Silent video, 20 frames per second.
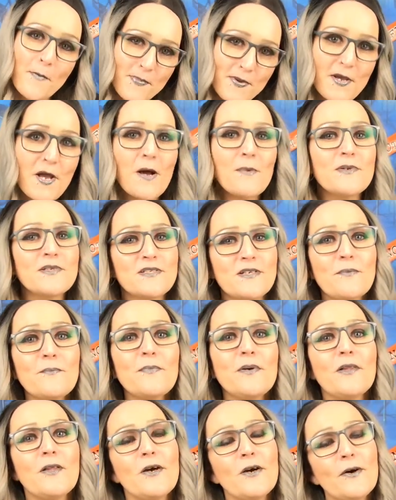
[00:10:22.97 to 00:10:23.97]
Pop your comments on
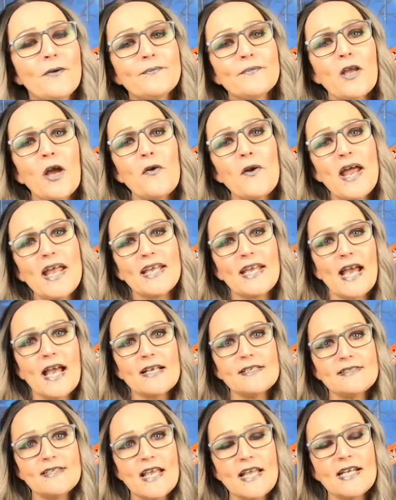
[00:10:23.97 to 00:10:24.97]
below. All right,
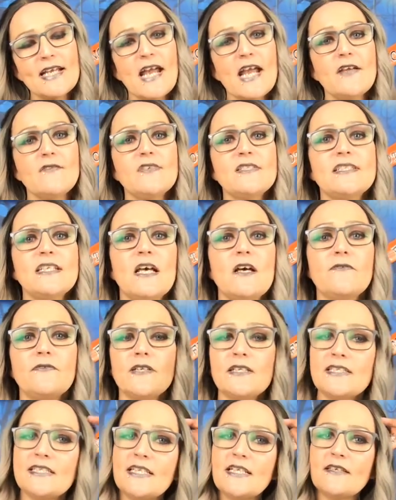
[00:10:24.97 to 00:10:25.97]
guys, take care of yourself
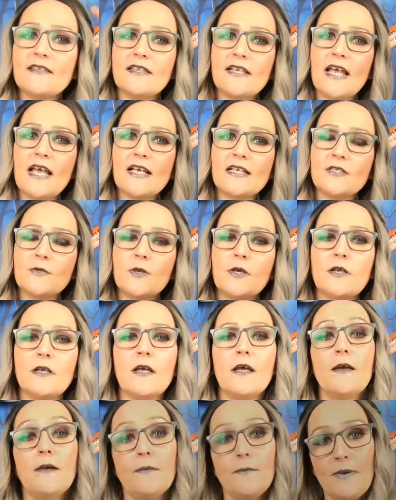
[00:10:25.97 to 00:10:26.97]
and I'll see you in the next
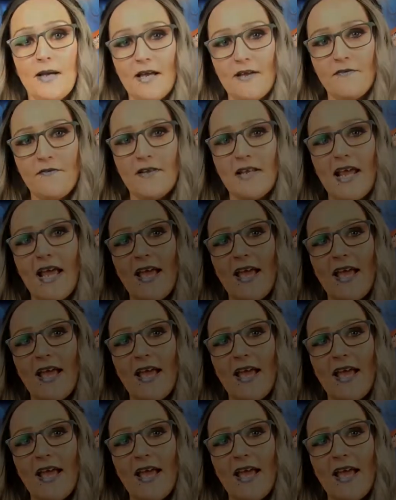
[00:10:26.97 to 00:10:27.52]
one. Bye for